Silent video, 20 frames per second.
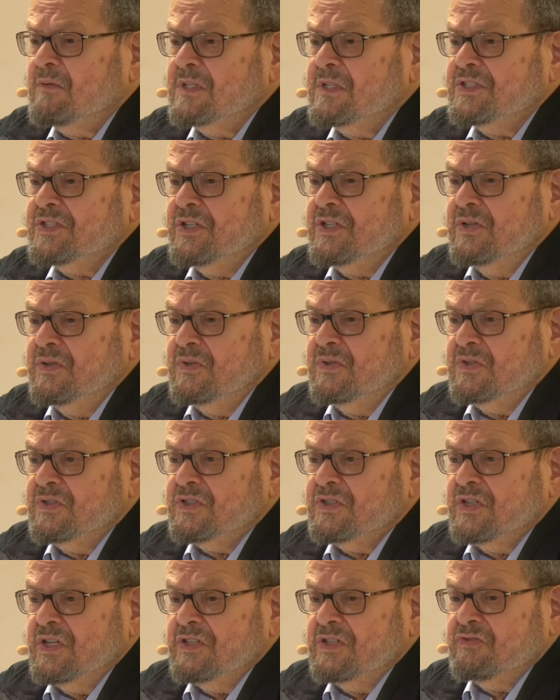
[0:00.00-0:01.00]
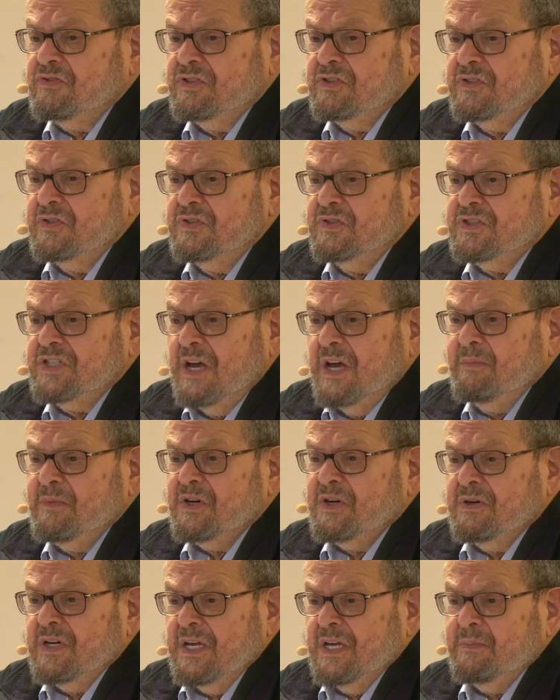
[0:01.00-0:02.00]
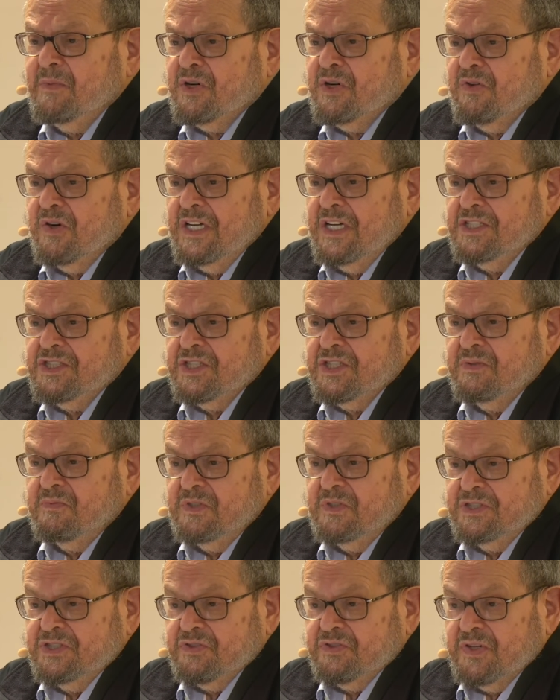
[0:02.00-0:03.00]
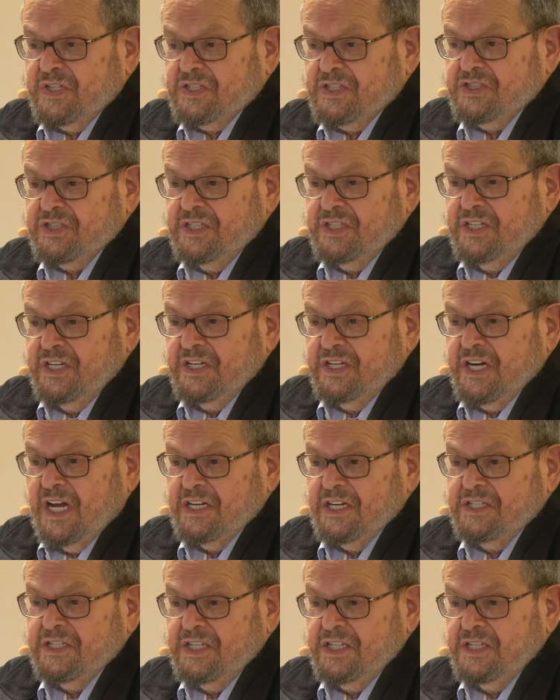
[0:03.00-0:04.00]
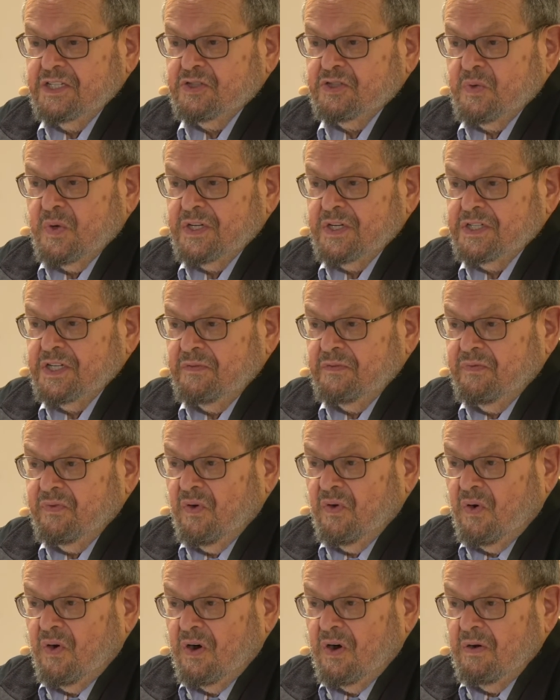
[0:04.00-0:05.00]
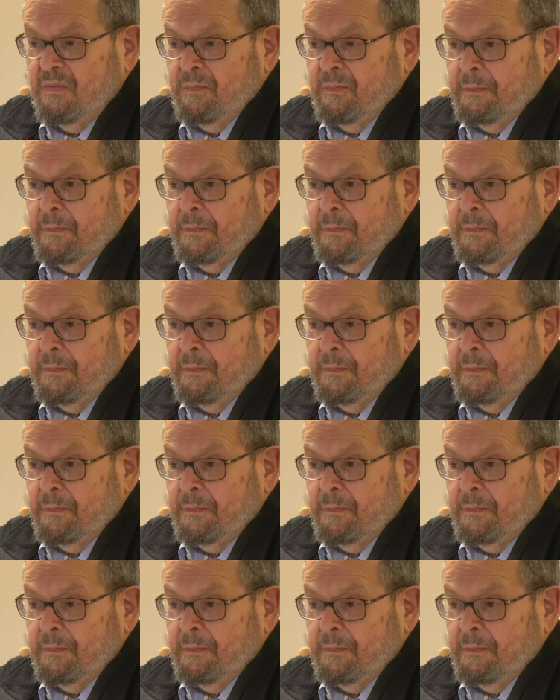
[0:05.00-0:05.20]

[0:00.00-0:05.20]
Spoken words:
was used to introduce immigration restriction in 1924.